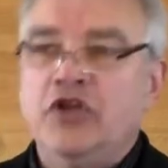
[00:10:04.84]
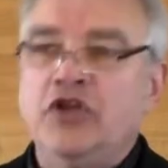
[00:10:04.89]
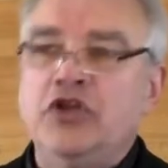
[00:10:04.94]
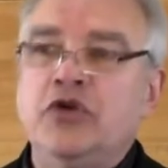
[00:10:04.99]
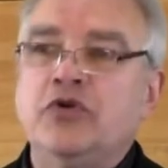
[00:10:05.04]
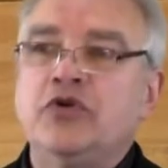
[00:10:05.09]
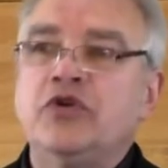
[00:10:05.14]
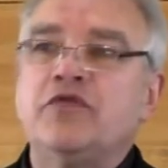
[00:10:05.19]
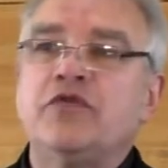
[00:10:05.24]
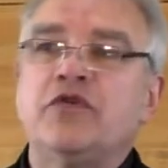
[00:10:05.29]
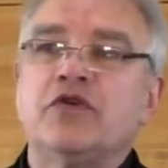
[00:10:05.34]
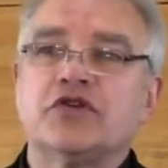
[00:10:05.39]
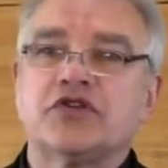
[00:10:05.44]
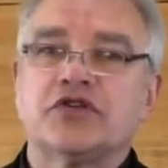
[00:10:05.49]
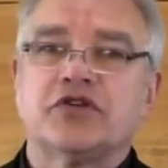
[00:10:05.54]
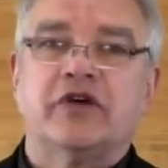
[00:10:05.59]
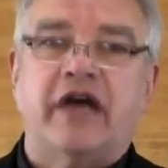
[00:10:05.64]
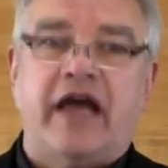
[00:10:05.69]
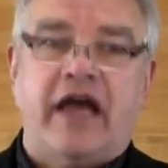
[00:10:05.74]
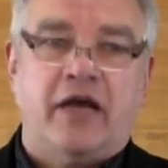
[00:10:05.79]

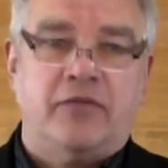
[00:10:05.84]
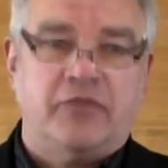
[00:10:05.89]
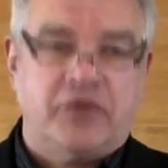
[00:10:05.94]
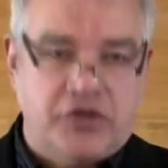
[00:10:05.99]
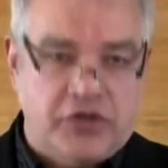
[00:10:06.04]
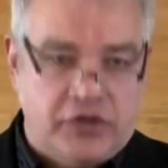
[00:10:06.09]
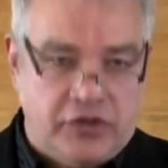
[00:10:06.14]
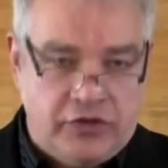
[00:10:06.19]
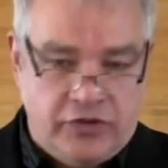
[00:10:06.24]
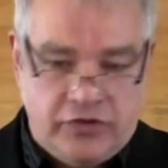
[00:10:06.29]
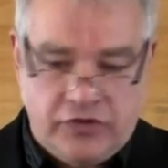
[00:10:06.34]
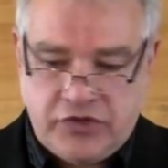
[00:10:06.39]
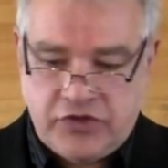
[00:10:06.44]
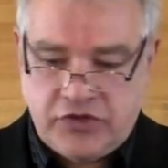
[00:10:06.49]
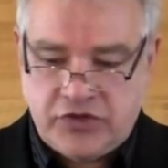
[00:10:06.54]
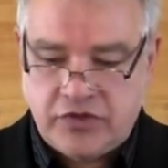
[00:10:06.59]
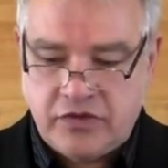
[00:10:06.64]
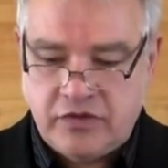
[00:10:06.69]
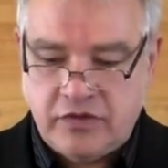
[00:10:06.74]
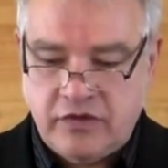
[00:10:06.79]
universal
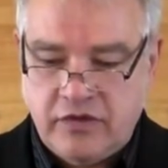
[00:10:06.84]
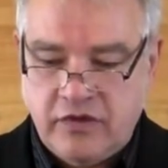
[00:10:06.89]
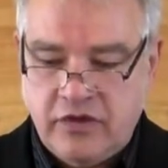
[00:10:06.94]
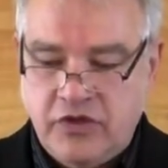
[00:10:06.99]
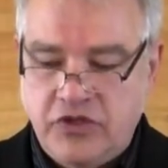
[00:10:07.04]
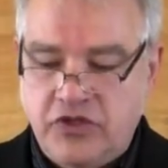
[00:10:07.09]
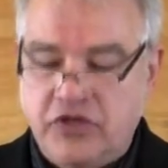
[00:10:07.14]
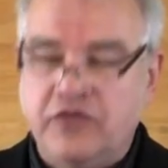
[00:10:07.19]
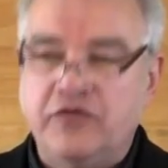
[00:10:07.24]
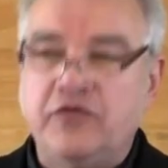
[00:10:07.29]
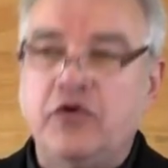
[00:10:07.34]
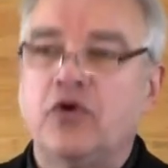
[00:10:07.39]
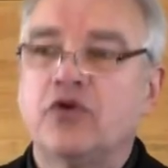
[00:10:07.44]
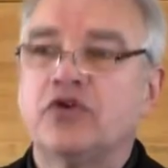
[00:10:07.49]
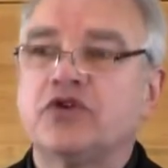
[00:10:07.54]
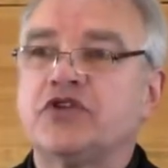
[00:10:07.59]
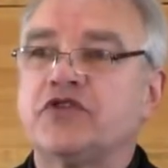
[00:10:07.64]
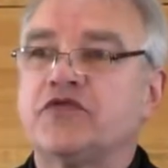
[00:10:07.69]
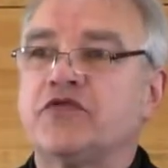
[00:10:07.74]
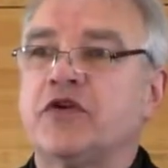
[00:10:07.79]
absolutes
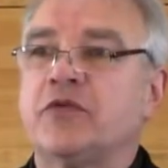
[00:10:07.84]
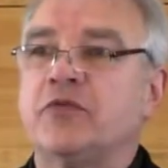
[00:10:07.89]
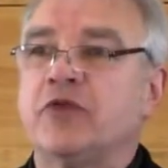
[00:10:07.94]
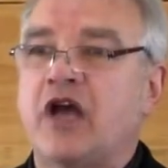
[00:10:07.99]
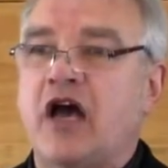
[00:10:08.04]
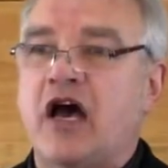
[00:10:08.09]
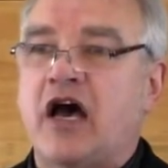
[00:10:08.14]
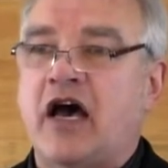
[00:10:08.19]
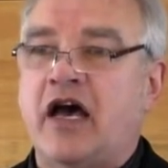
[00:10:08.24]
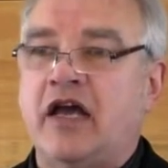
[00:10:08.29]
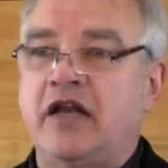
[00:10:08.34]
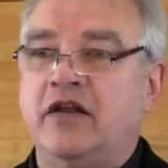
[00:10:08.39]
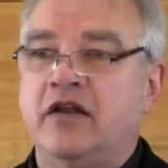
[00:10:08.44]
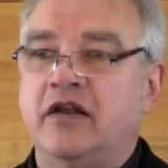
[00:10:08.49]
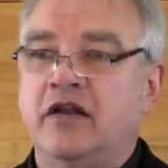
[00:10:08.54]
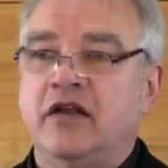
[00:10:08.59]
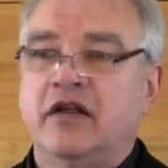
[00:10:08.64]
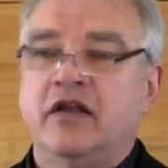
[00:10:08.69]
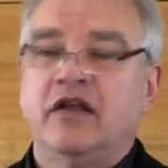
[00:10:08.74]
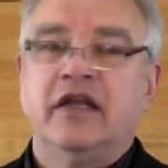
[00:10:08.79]
divorced from
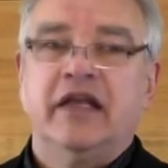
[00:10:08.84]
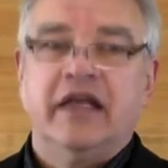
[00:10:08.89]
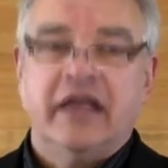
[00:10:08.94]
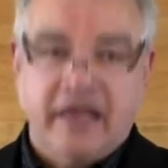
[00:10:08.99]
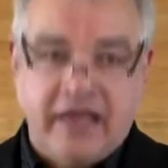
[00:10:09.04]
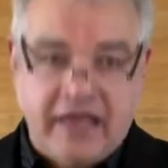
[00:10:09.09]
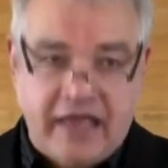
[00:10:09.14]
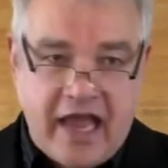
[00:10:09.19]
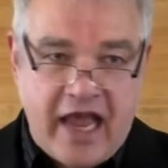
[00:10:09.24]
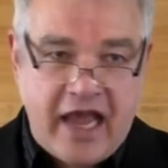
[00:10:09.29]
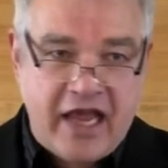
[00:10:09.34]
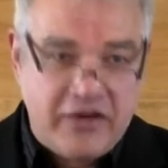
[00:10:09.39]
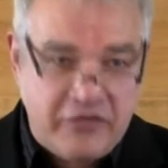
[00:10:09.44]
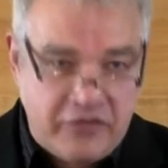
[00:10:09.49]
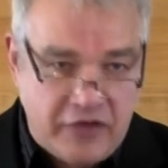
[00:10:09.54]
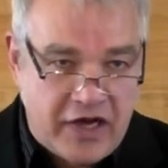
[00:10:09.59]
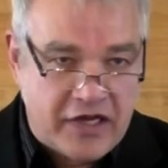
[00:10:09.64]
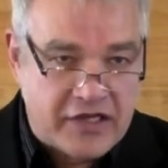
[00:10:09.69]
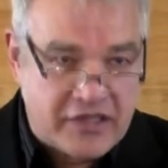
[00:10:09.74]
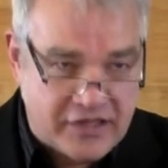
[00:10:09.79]
God
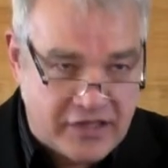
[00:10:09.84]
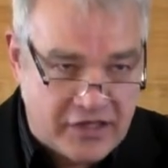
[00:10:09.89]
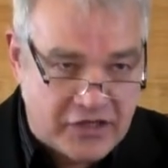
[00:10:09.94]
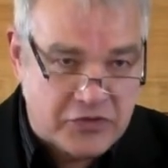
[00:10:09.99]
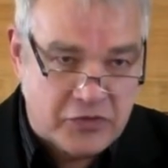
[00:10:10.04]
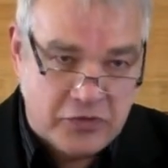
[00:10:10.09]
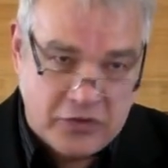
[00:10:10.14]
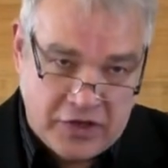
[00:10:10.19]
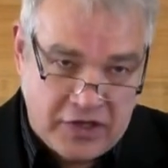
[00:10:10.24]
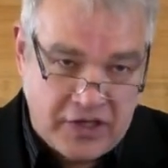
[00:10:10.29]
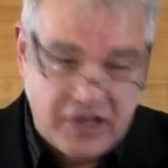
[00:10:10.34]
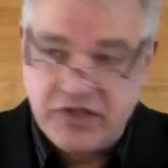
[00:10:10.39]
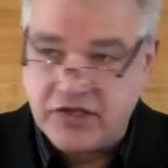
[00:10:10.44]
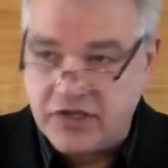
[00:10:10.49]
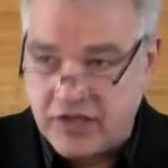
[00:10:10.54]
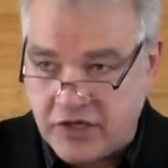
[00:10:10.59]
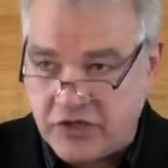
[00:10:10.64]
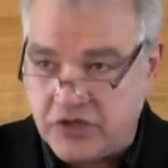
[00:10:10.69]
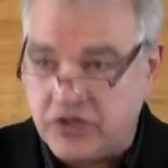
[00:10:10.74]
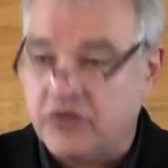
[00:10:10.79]
gave us the 20th
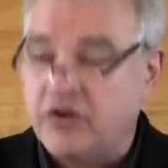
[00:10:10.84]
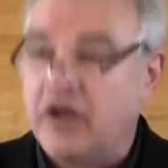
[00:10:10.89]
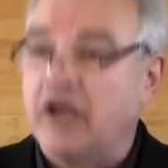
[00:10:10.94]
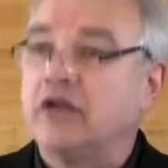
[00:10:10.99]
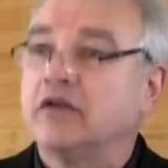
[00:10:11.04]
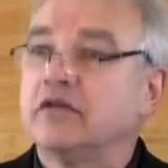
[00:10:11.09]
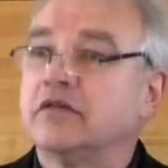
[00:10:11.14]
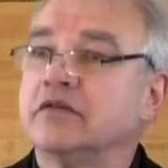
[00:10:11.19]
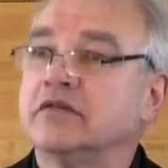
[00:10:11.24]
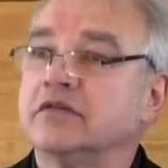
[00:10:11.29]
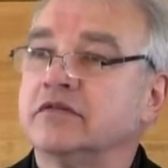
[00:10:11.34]
century.